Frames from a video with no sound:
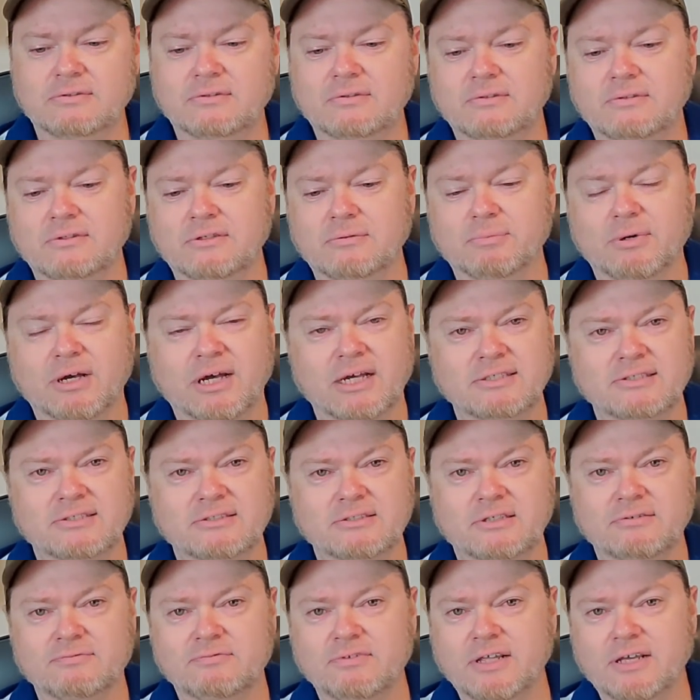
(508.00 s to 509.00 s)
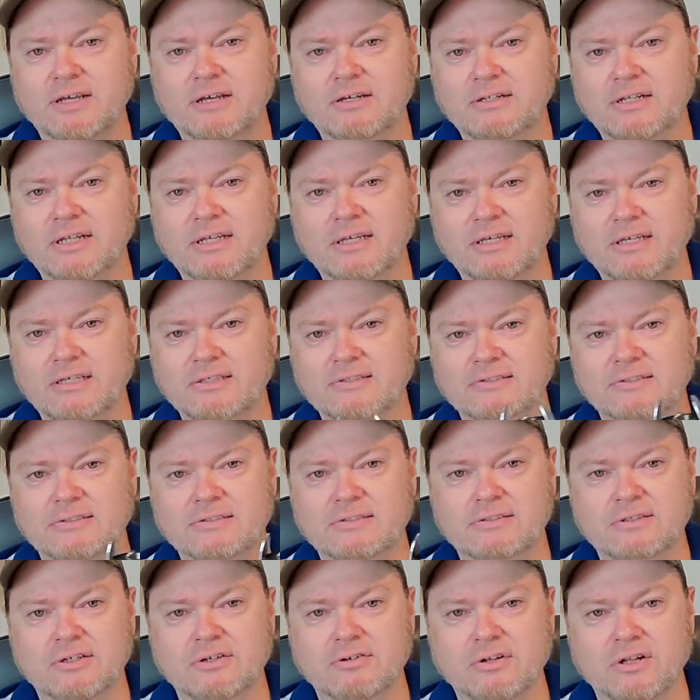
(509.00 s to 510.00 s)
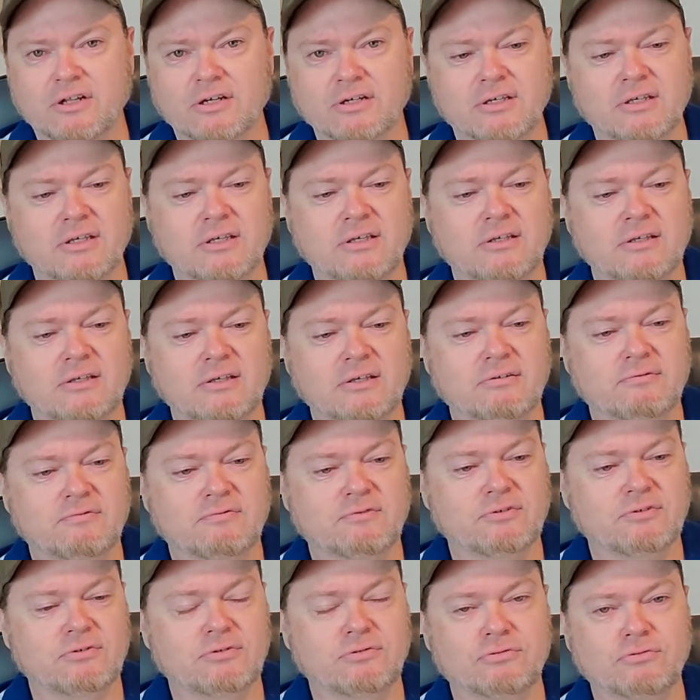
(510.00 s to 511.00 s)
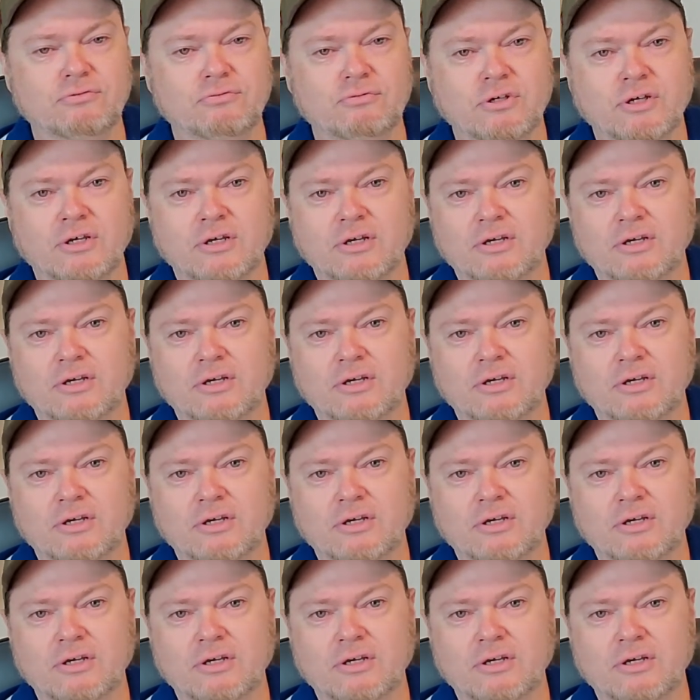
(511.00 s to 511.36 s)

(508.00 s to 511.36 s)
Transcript: buy stuff nowadays and you're lucky if you